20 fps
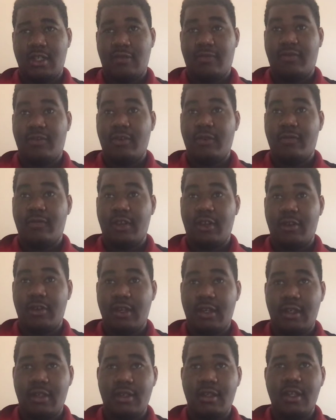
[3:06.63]
It felt
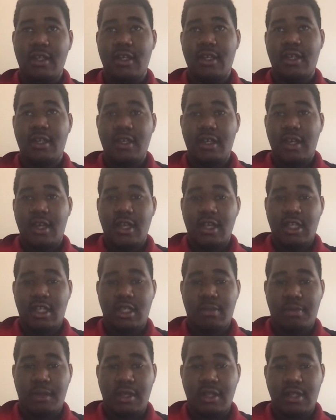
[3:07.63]
very
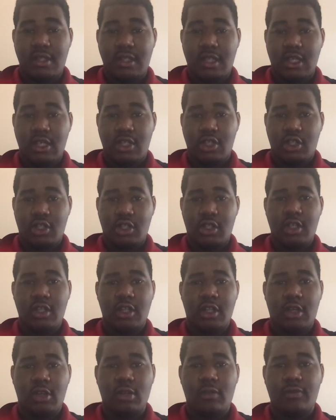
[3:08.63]
space stationy,
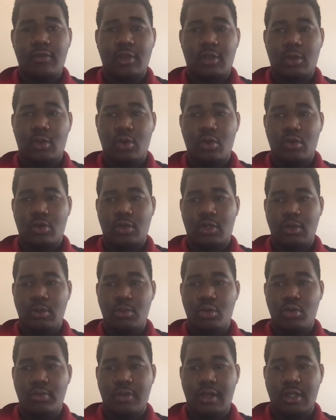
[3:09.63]
and I love the
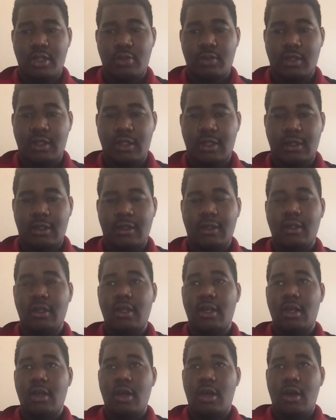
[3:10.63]
moon base where
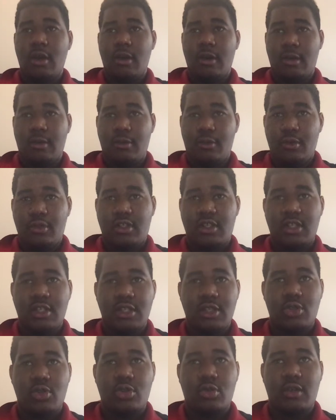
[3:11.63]
most of the
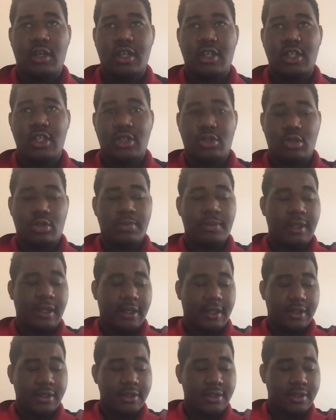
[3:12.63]
story actually took
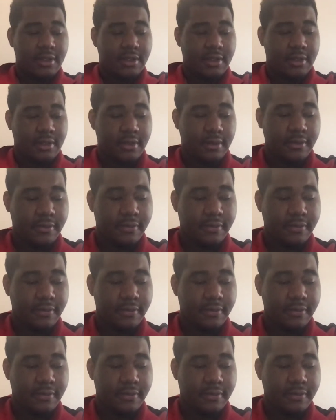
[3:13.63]
place.